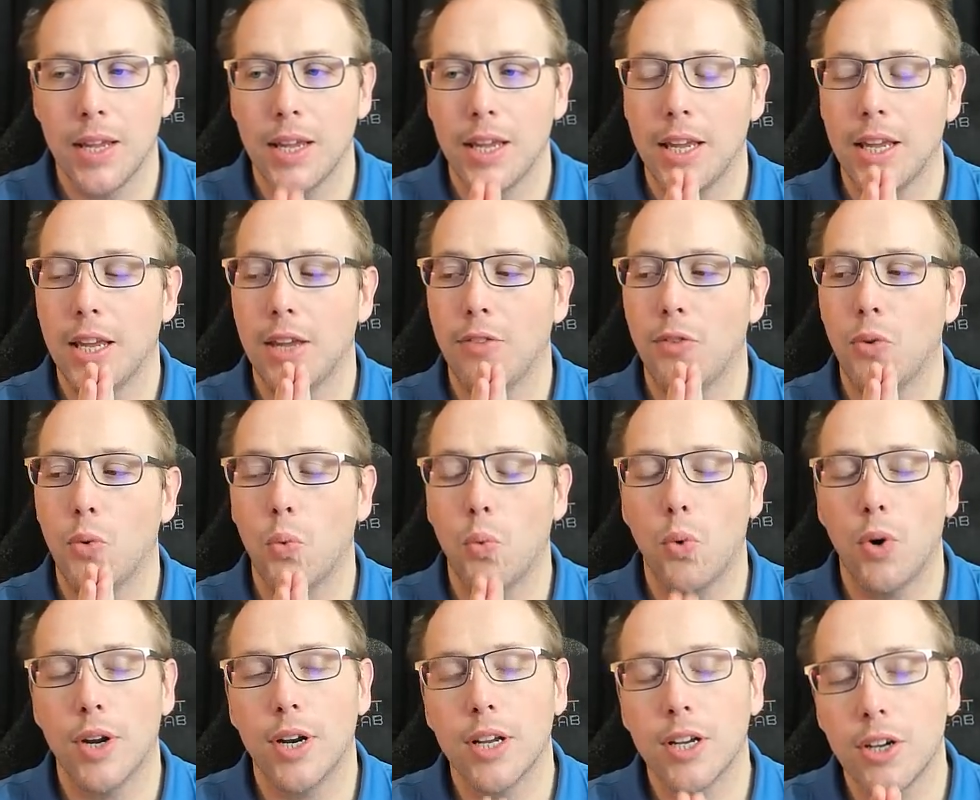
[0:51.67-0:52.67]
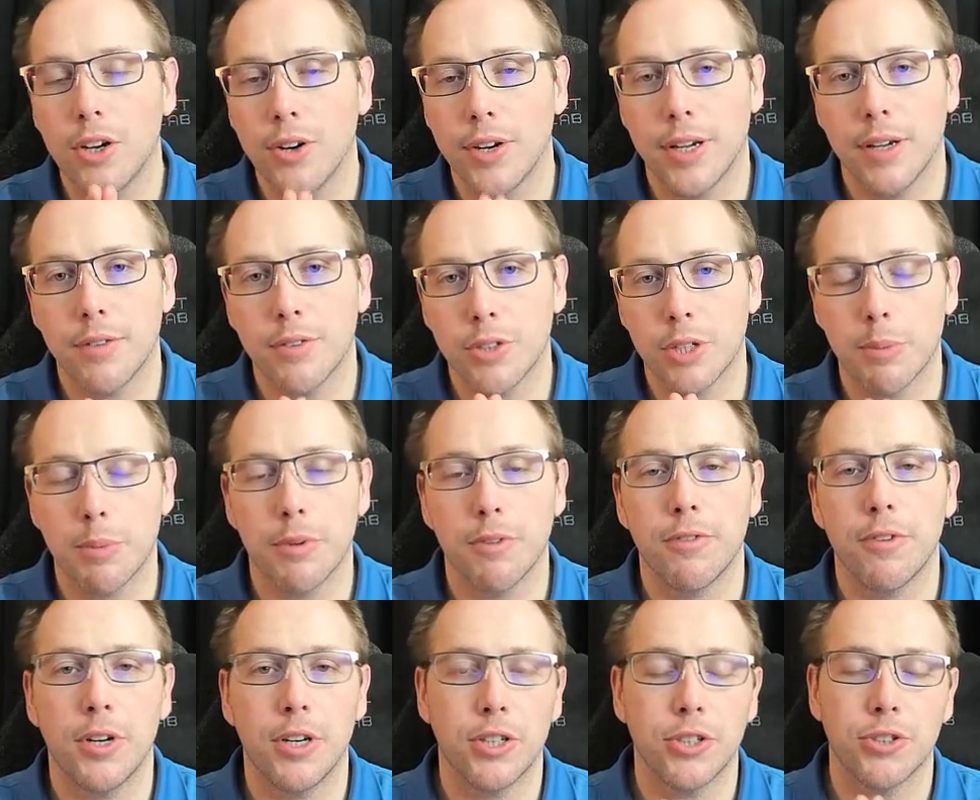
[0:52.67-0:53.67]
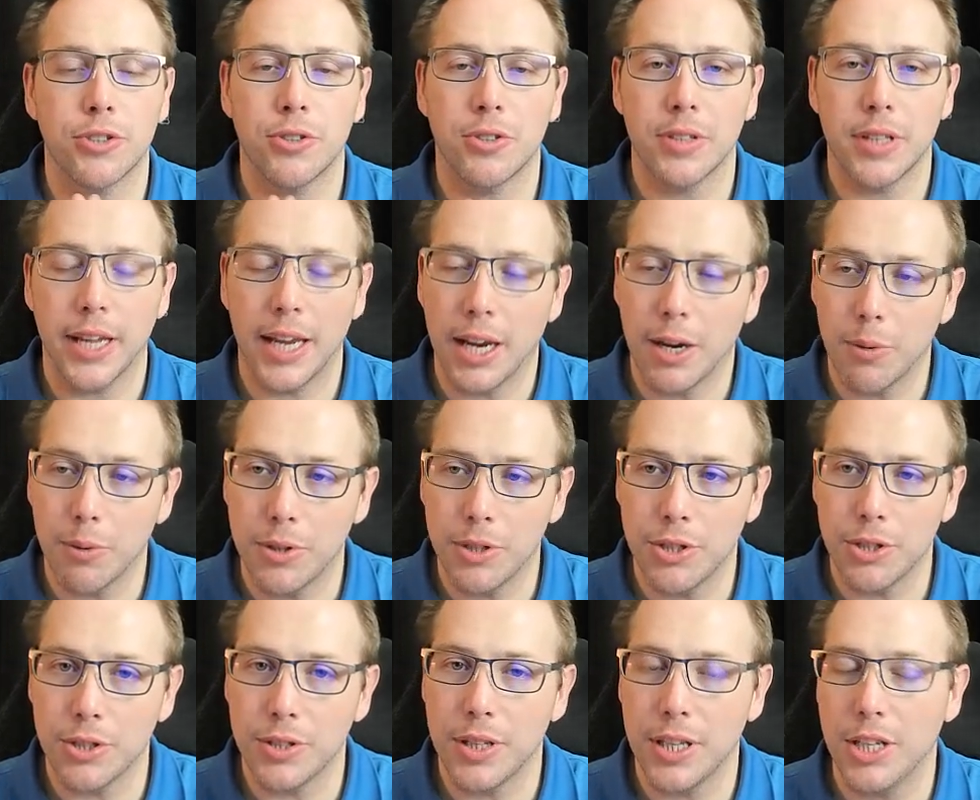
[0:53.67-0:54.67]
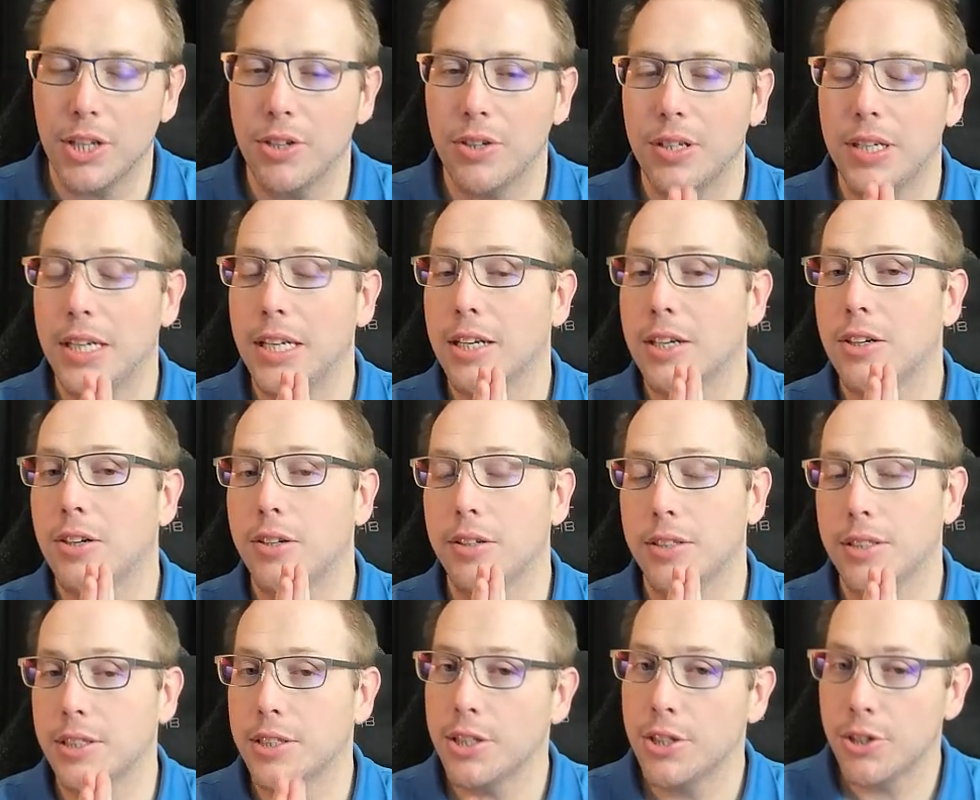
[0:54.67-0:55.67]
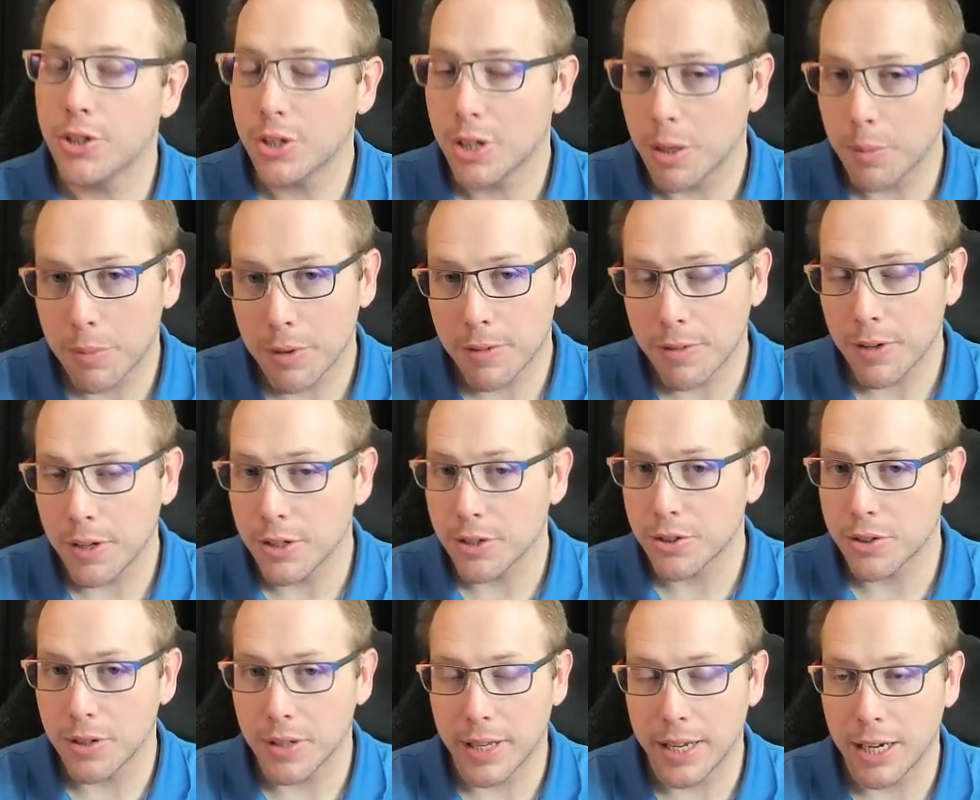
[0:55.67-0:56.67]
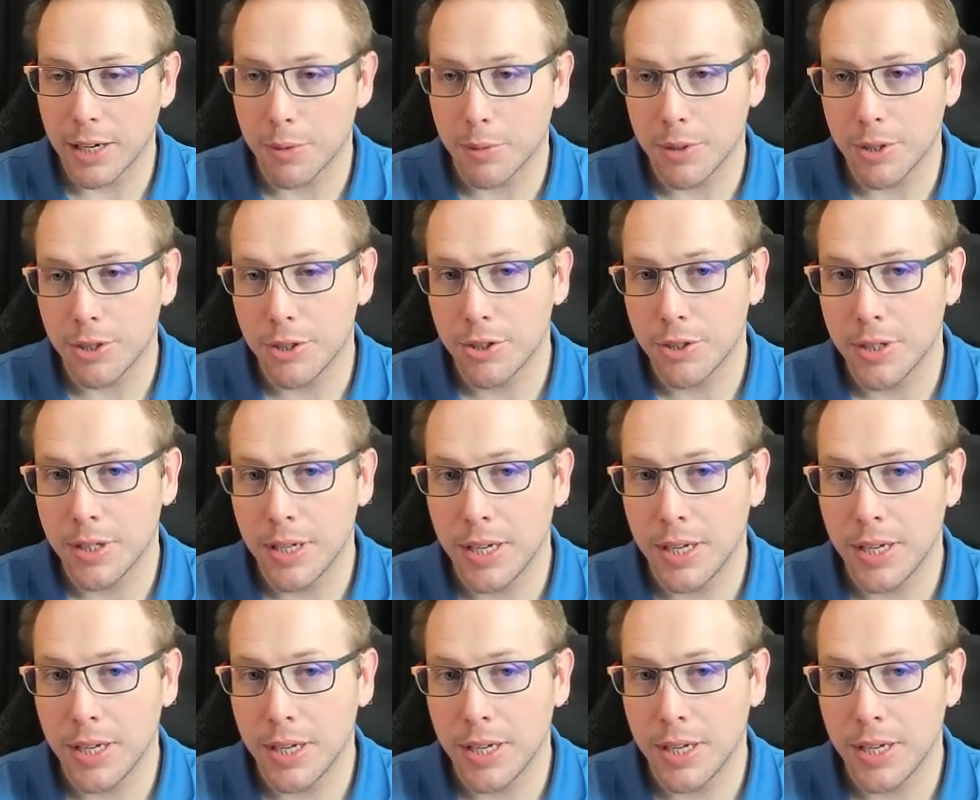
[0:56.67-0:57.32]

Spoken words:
If you want to call F Sharp a functional language, then you need to call C Sharp a functional language.